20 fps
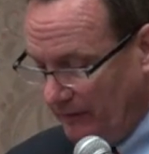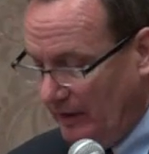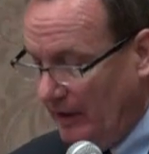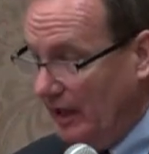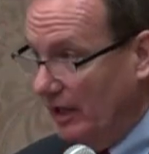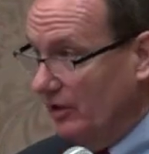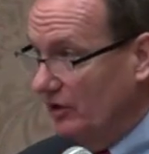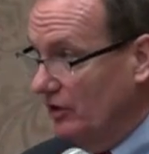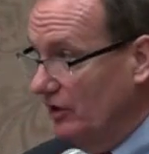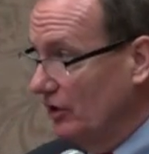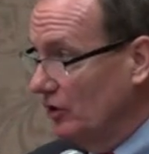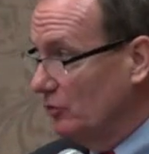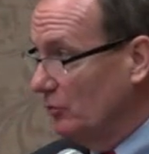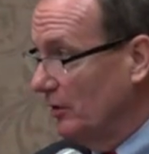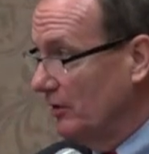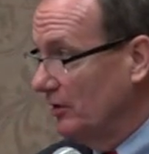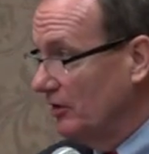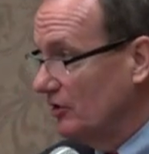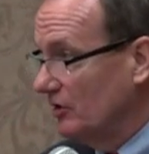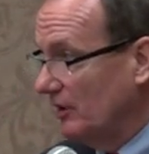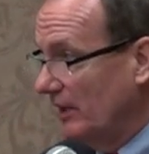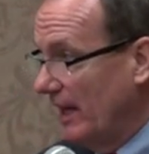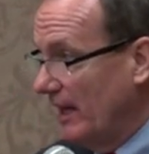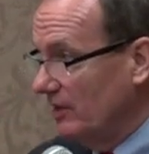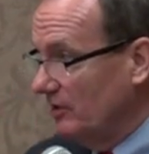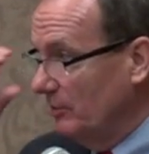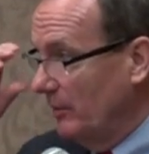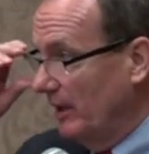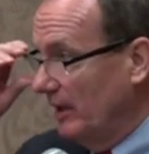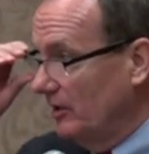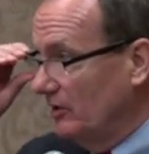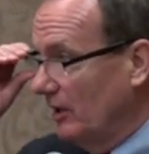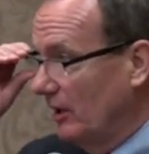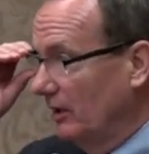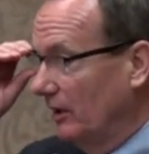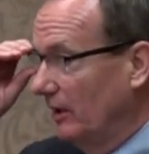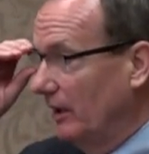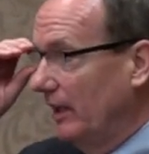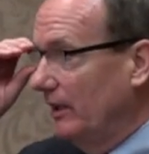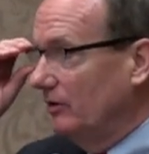as he is with his classmates on
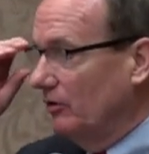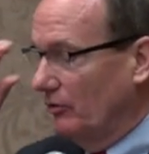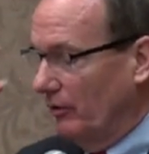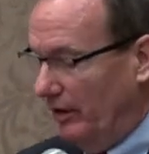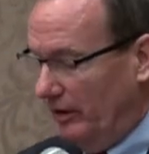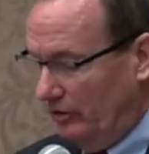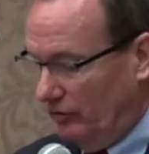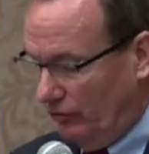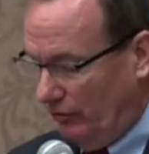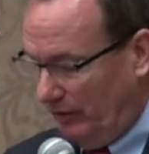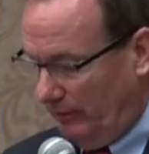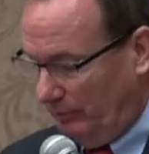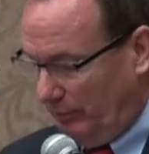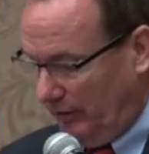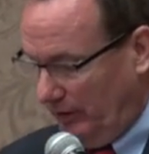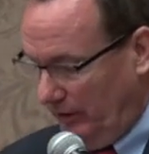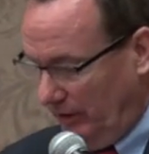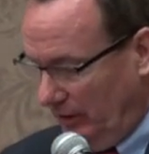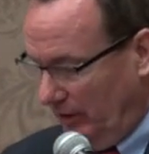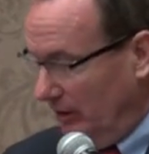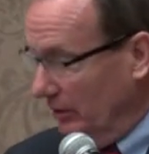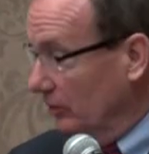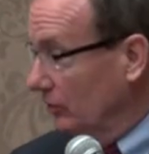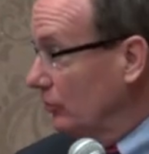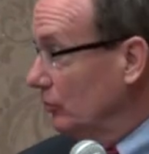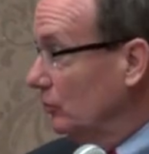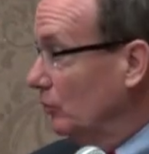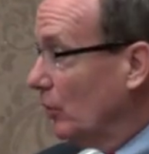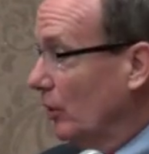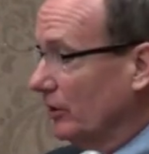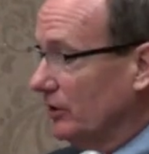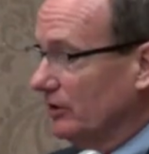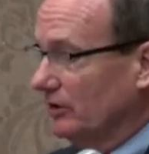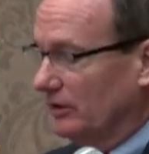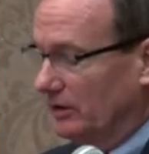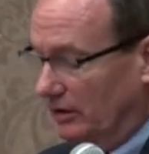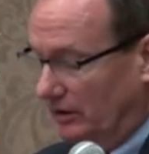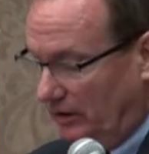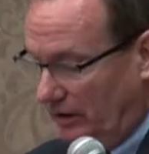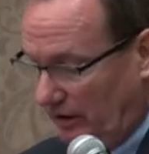an 8th grade trip to
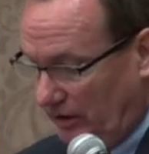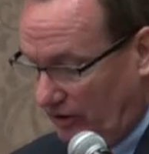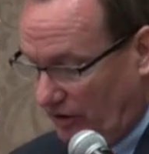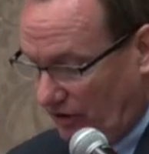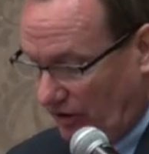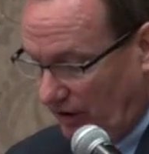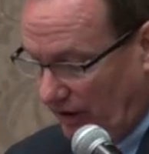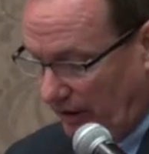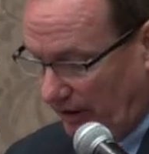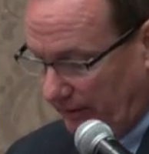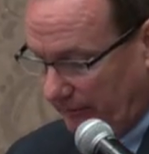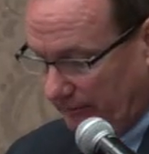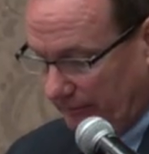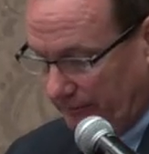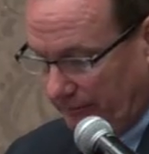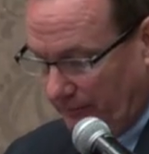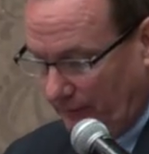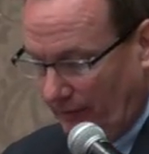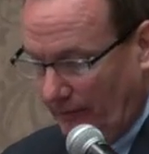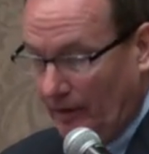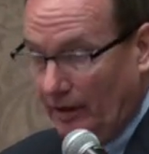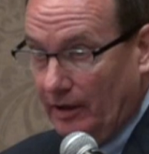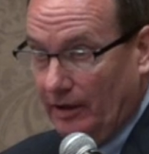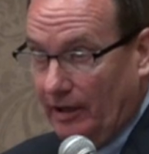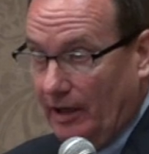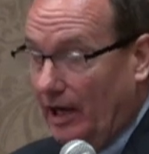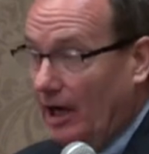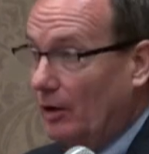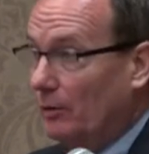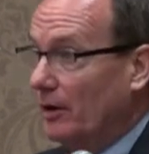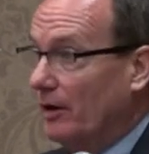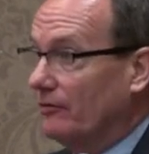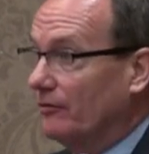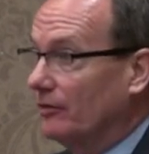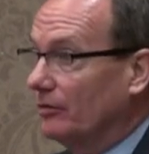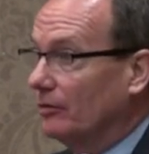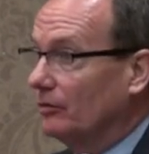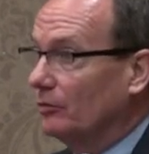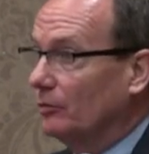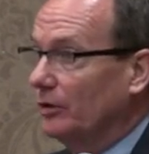Washington, D.C.
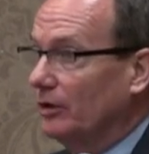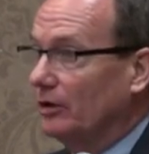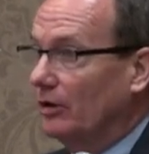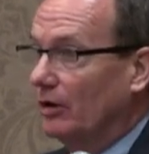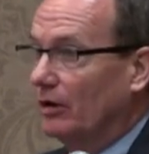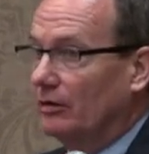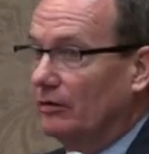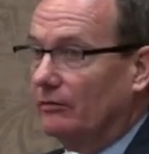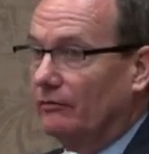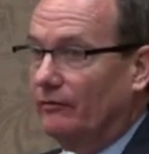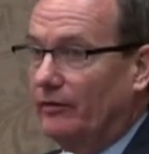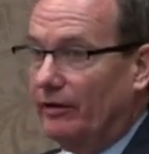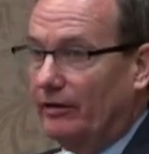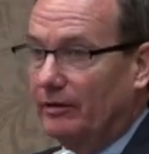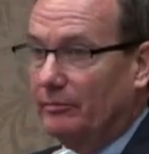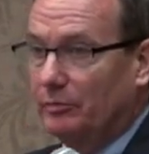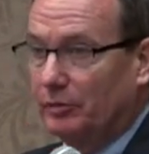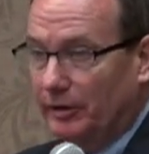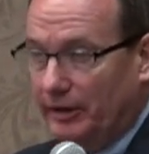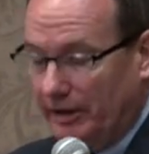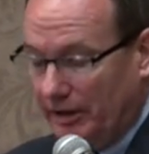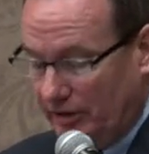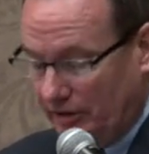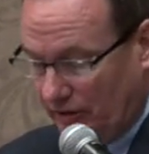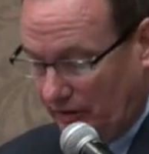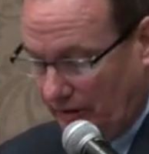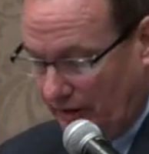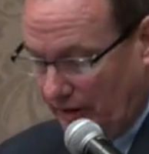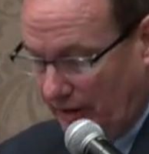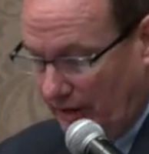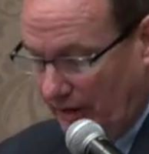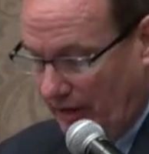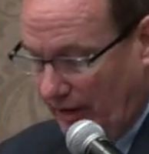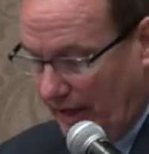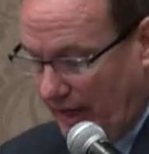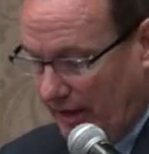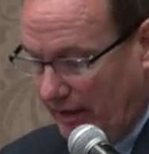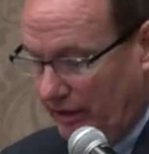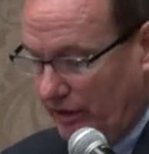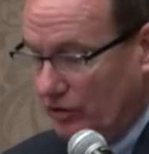However, we are very pleased
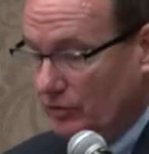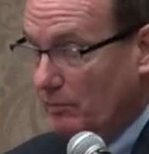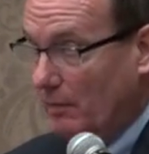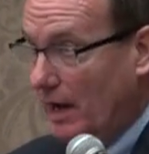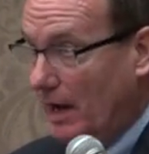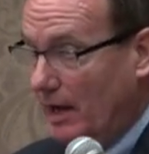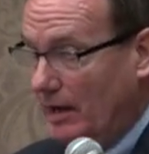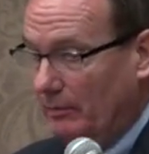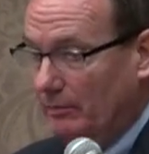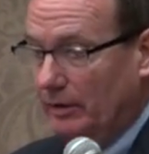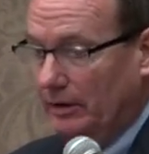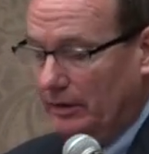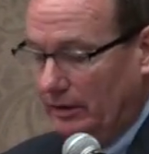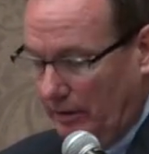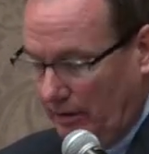that his mom,